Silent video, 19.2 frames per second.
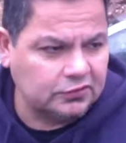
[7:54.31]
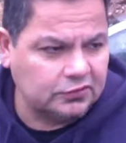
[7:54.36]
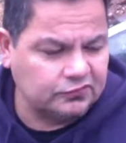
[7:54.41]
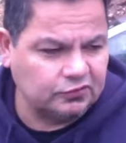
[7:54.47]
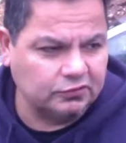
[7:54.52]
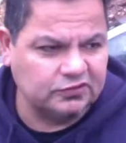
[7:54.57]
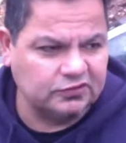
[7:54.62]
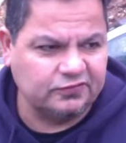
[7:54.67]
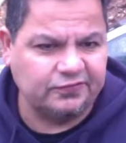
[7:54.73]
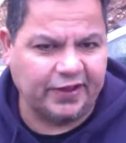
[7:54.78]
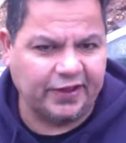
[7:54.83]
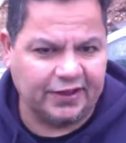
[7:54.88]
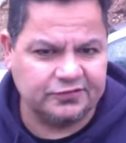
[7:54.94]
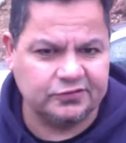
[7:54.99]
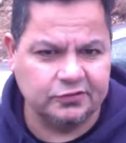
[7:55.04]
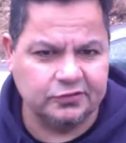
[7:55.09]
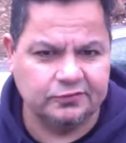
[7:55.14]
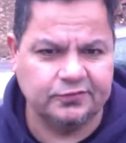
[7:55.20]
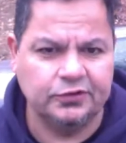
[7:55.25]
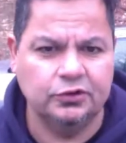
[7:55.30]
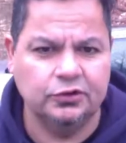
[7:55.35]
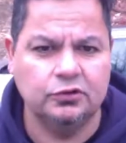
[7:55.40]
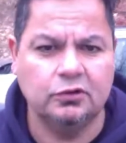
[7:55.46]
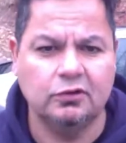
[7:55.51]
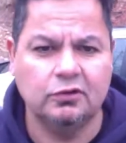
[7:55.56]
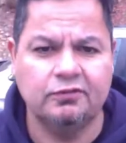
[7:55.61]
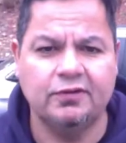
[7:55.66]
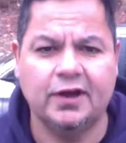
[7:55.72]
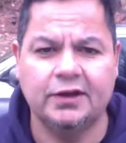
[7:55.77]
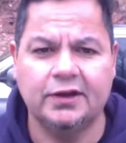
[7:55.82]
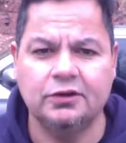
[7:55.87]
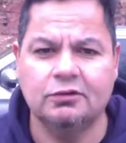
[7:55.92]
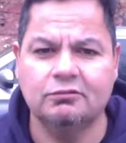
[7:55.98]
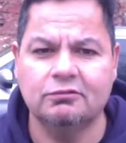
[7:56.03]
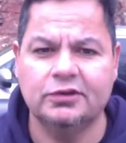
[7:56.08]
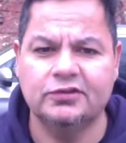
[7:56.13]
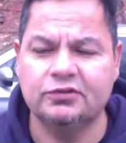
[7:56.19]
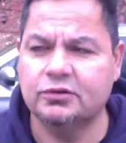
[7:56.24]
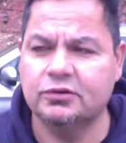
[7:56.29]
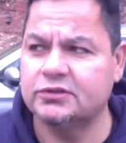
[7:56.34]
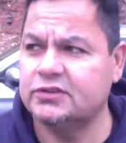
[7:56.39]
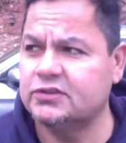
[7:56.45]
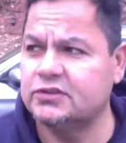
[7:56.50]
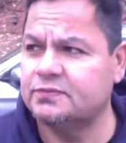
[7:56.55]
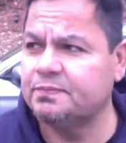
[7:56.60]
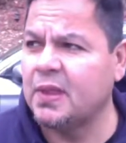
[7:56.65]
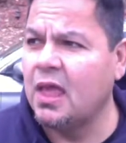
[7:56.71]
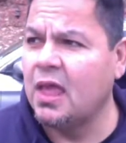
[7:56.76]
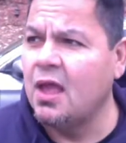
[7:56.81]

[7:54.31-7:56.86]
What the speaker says: So it's faster for you to go find your resources.